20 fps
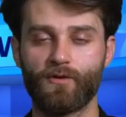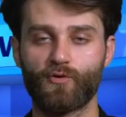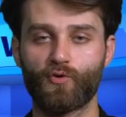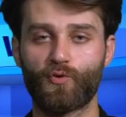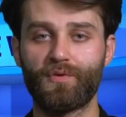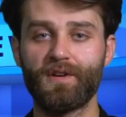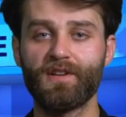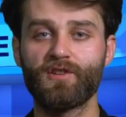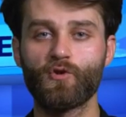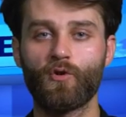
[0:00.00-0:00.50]
To
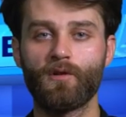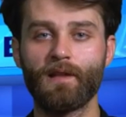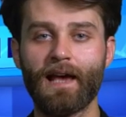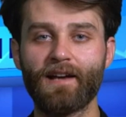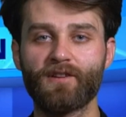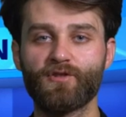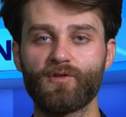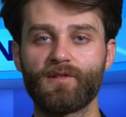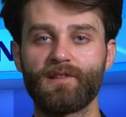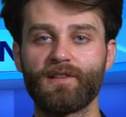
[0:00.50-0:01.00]
reach all
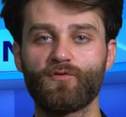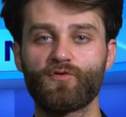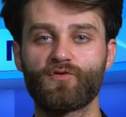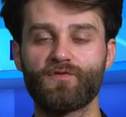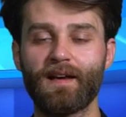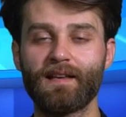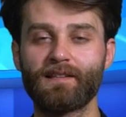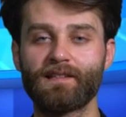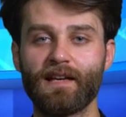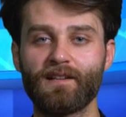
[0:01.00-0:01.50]
action news
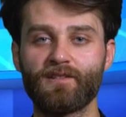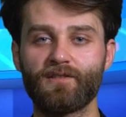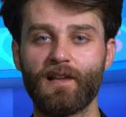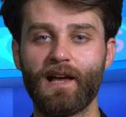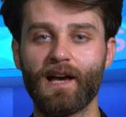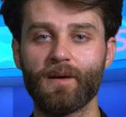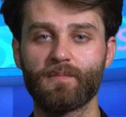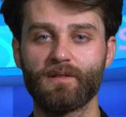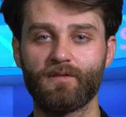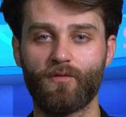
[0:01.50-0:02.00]
fast and
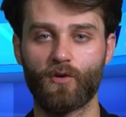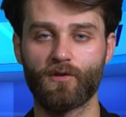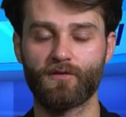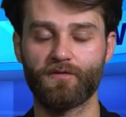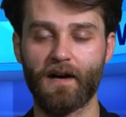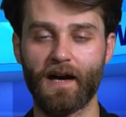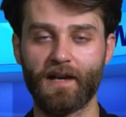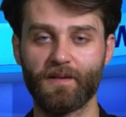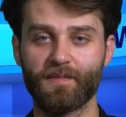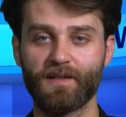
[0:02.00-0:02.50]
reliable
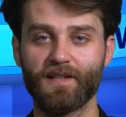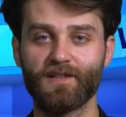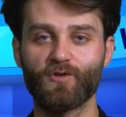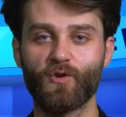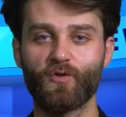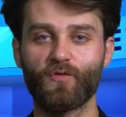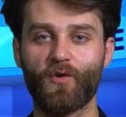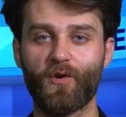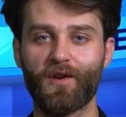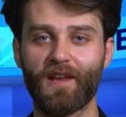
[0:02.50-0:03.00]
worldwide, please don't
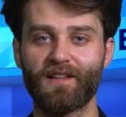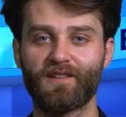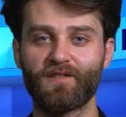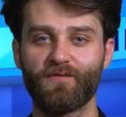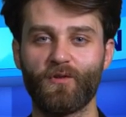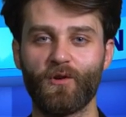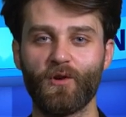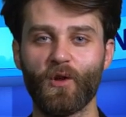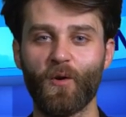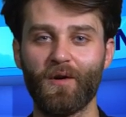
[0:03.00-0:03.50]
forget to
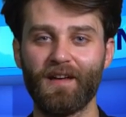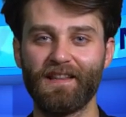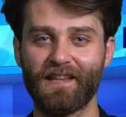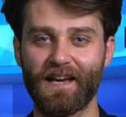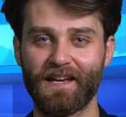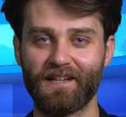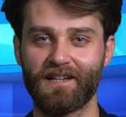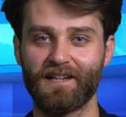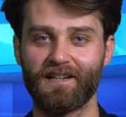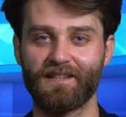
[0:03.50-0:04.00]
follow and
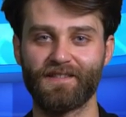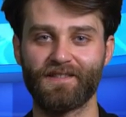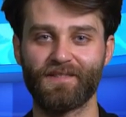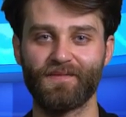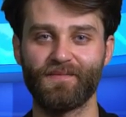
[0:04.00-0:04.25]
like us.